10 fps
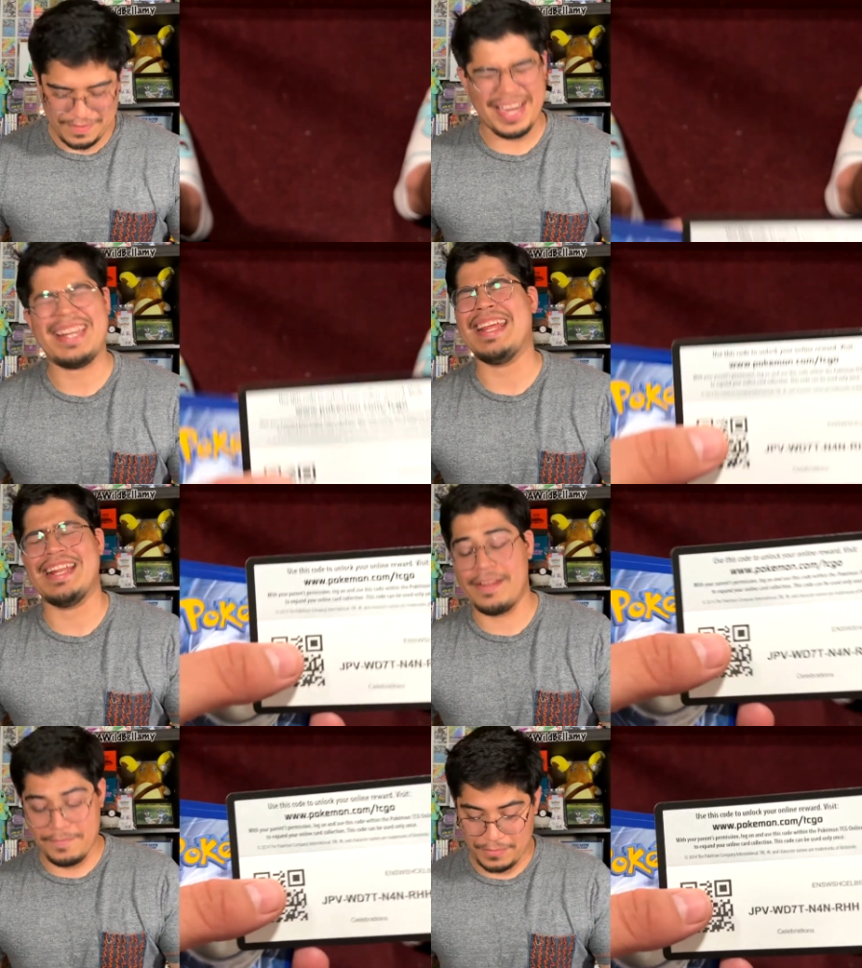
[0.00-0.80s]
I need
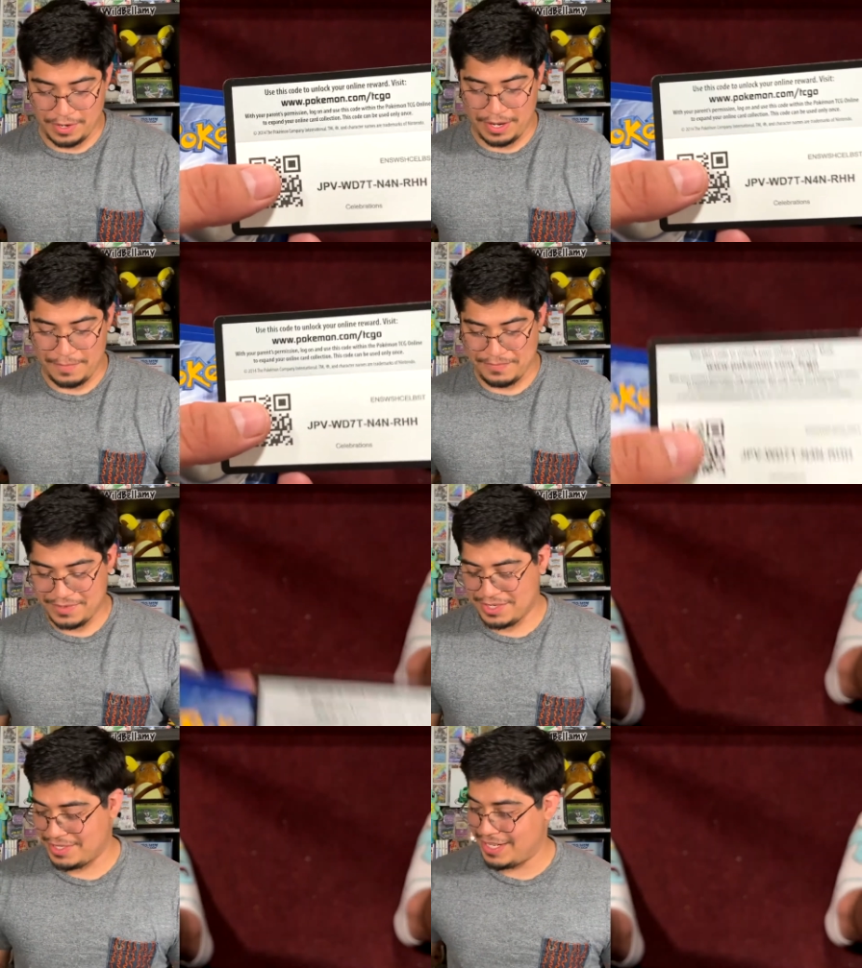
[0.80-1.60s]
it. All right.
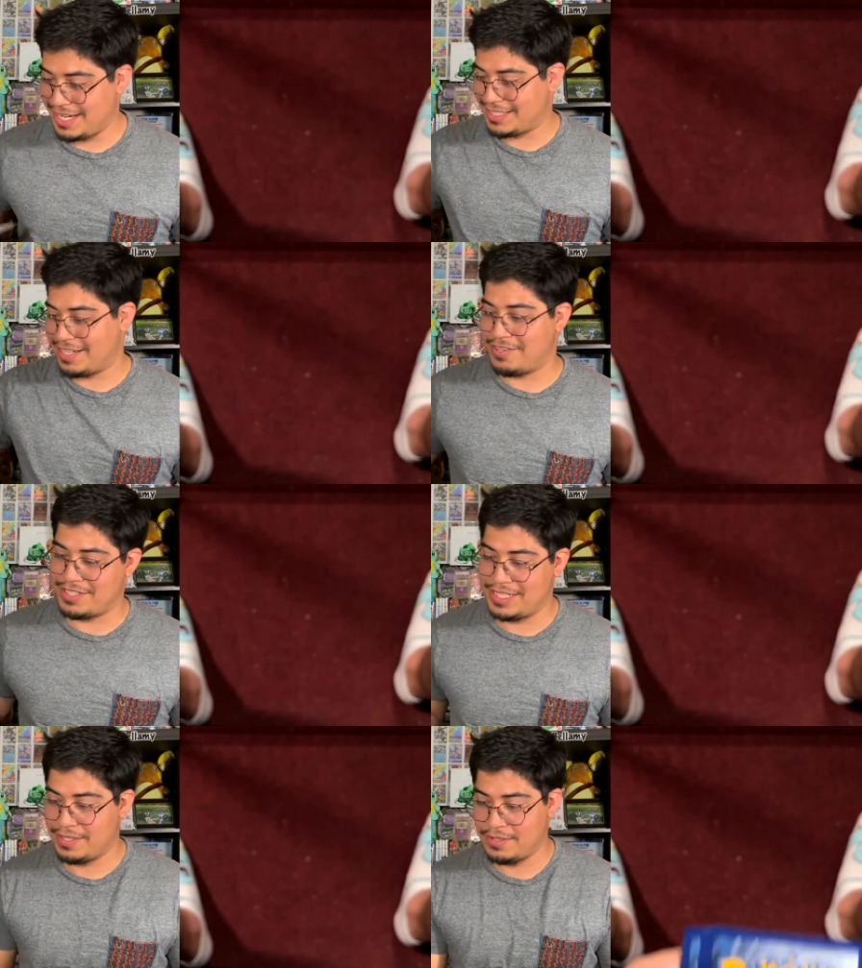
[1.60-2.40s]
Here's our next
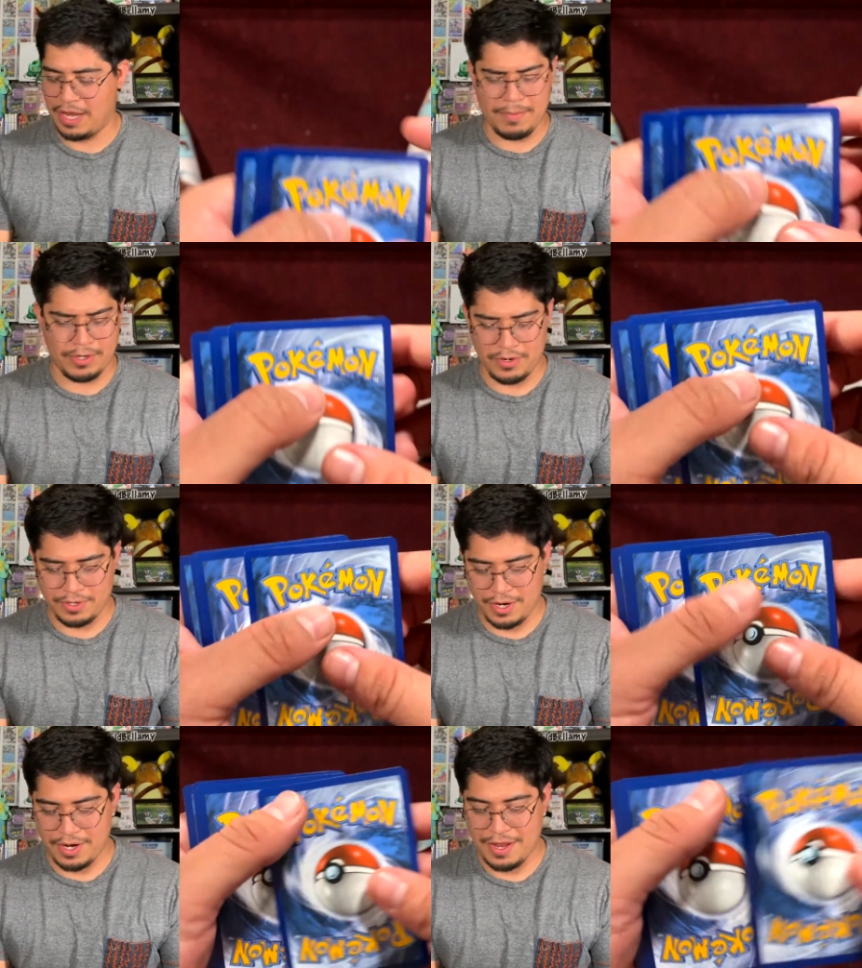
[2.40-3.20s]
energy. I mean code
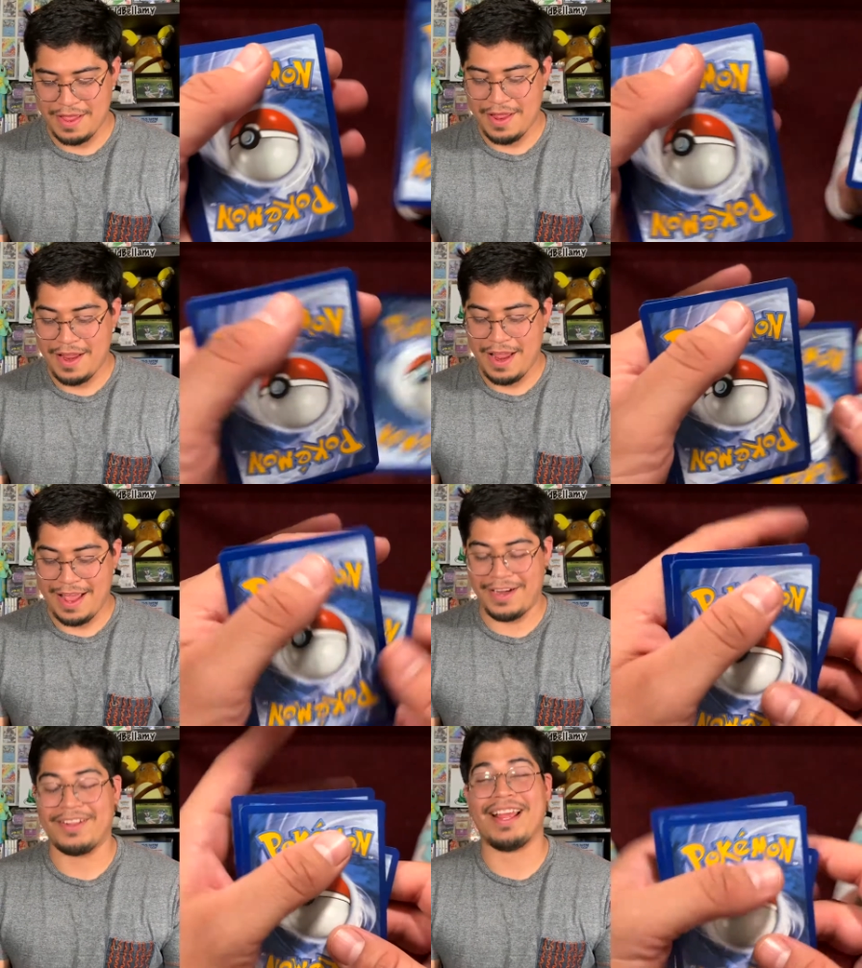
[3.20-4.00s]
card,
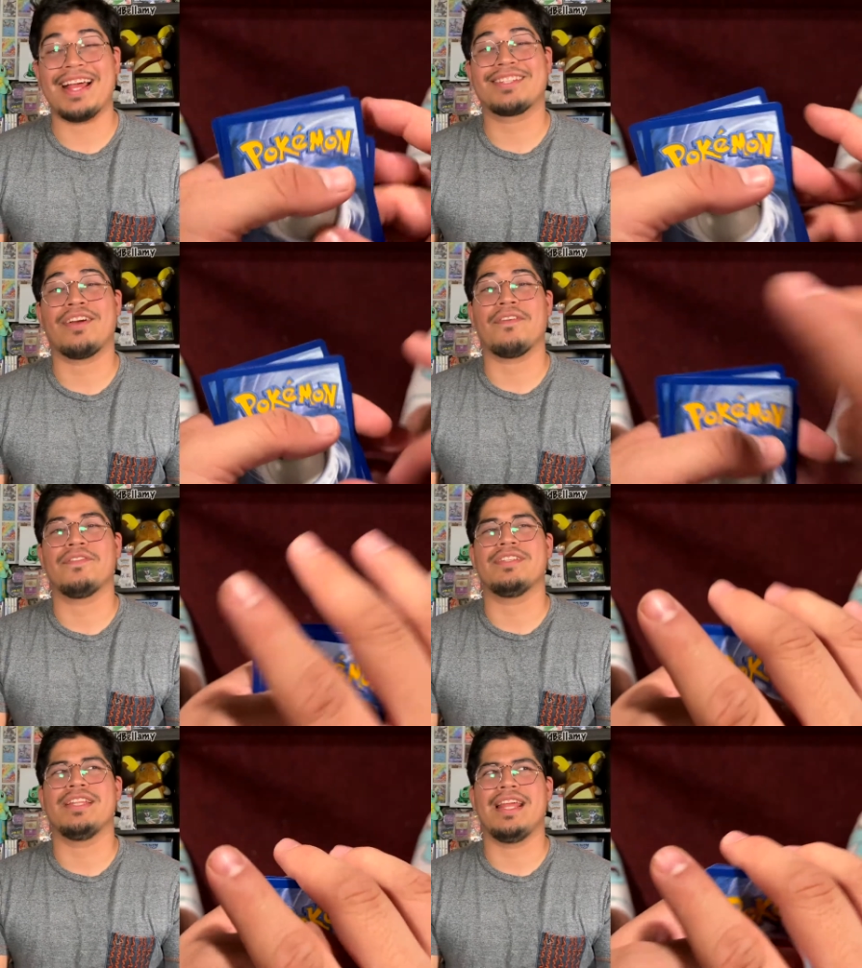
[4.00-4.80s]
and our last card
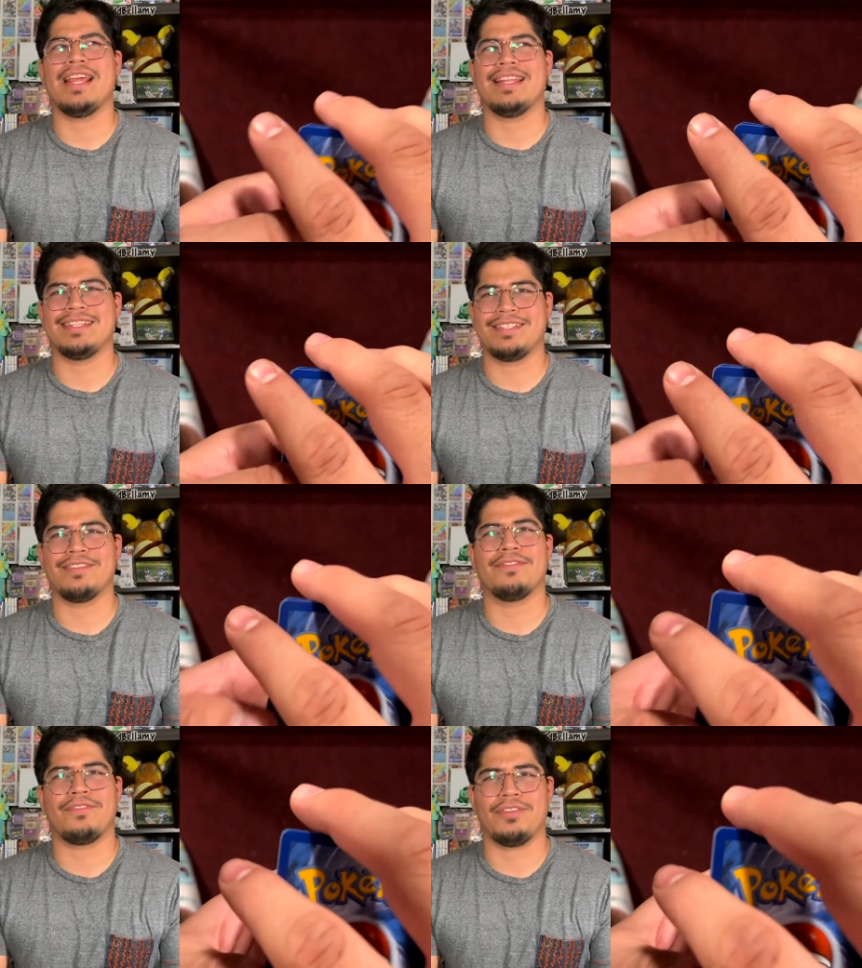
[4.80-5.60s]
for today. And this
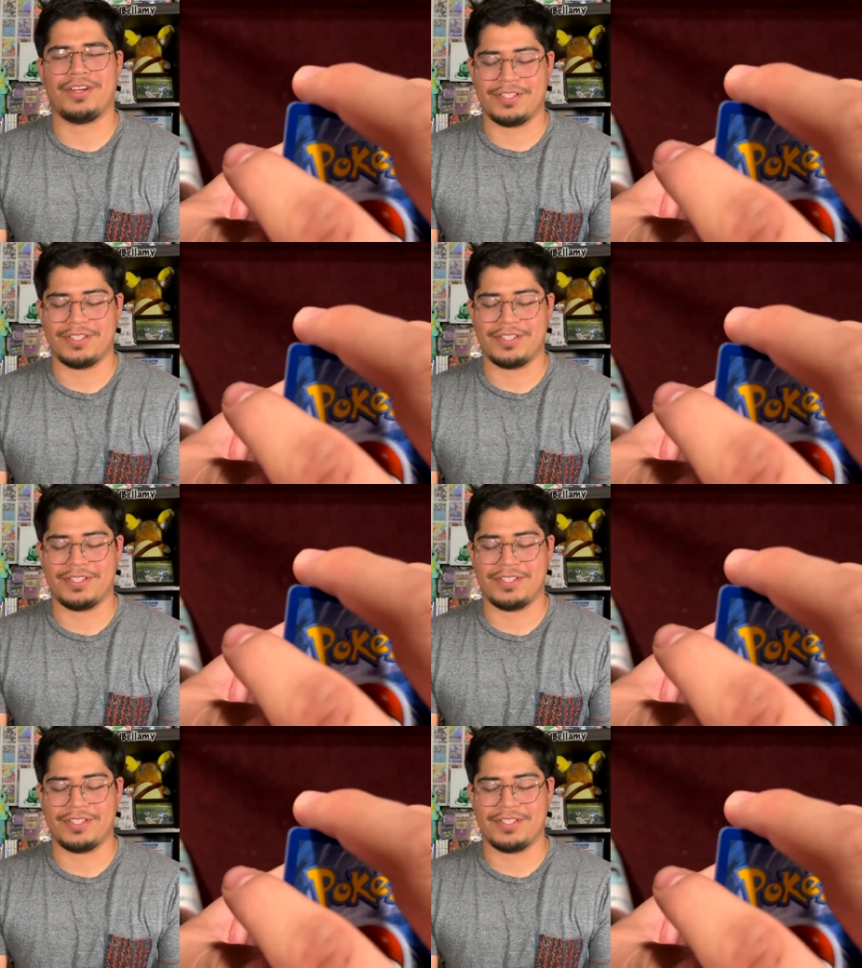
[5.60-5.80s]
is a full art